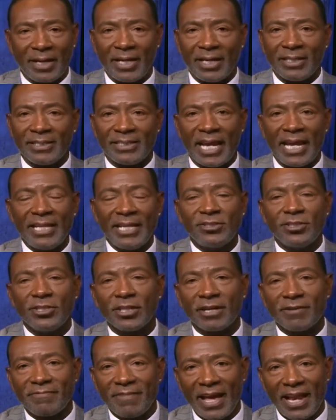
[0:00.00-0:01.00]
they took
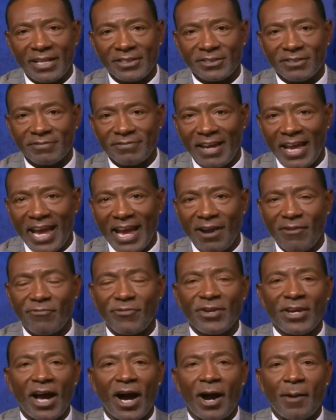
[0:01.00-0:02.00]
advantage of every
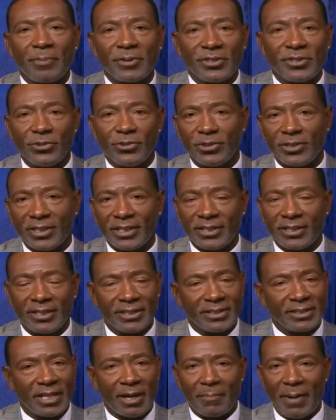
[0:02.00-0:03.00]
opportunity
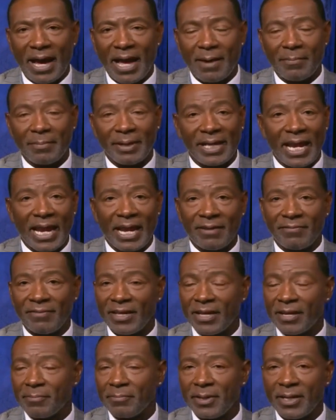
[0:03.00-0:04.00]
that Miami gave them.